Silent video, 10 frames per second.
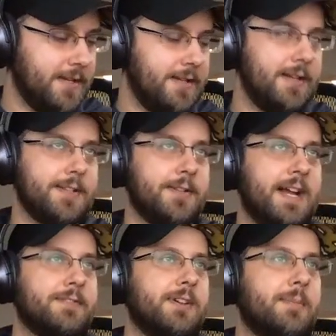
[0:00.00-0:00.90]
And so now
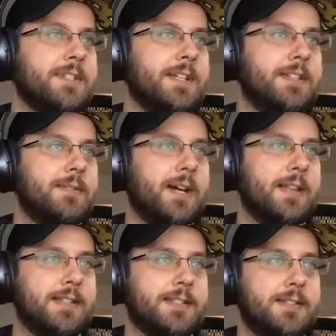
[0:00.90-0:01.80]
it's represented by
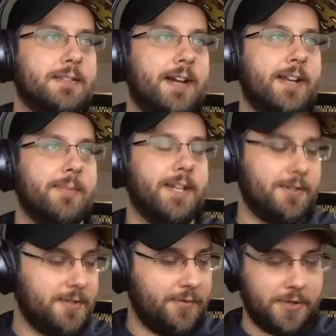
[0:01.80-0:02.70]
this item here.
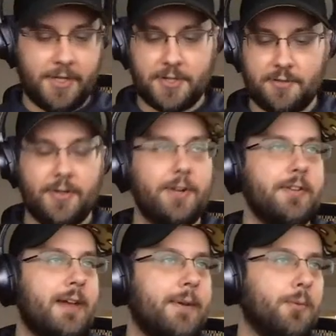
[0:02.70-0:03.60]
So if you're looking at your phone,
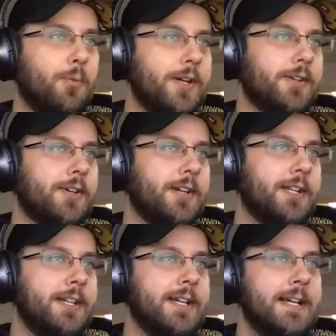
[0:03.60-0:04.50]
I'm at 1
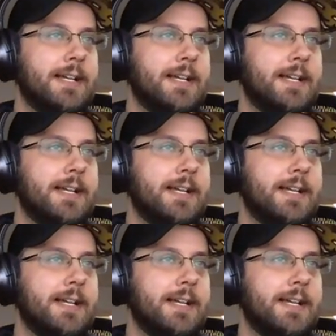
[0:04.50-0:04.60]
currently.